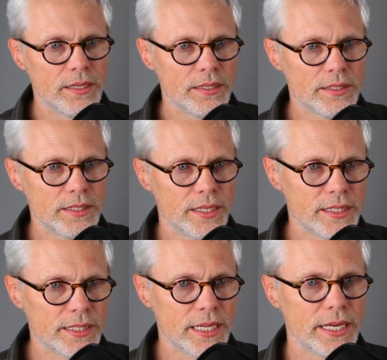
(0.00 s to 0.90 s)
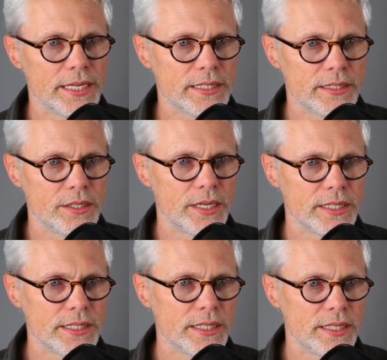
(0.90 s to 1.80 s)
this in this case you're
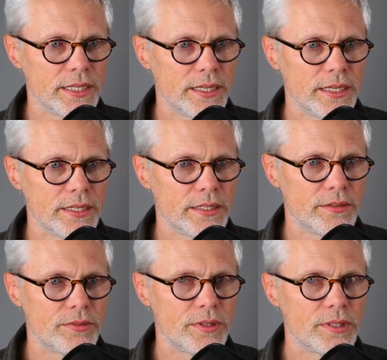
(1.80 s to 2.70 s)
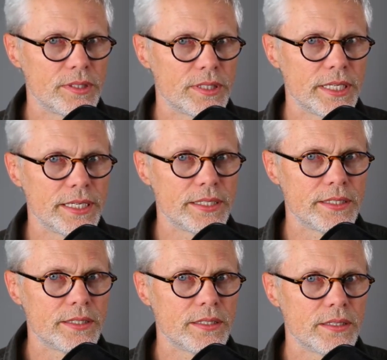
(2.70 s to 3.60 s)
gonna see I think different
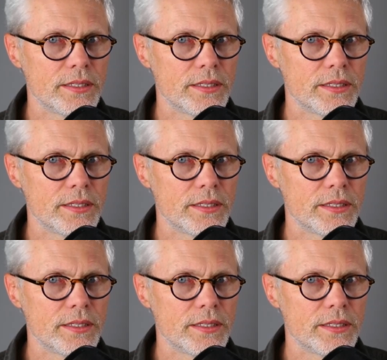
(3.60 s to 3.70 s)
states